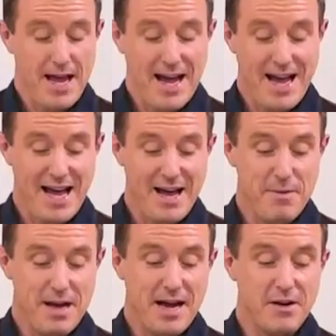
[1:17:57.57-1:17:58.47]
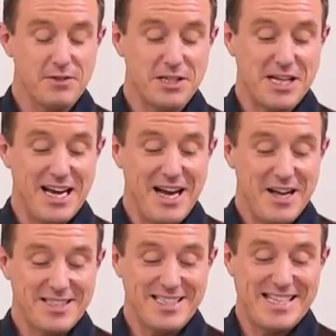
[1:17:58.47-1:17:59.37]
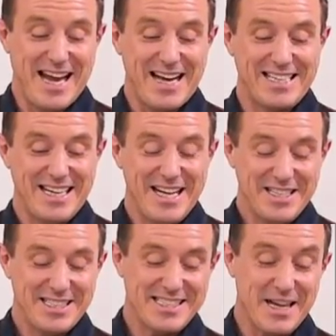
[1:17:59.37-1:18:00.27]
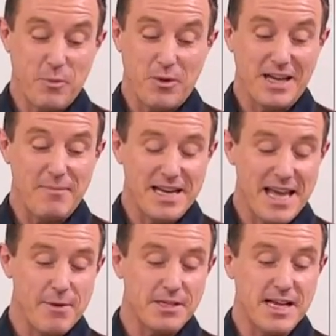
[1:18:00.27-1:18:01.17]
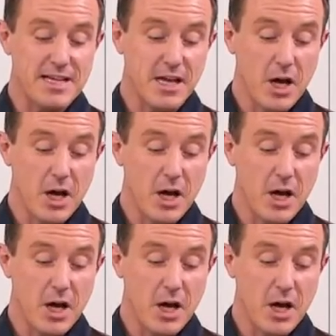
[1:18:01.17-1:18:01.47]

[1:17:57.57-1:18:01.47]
Um, and I've just just had just had one come in here which says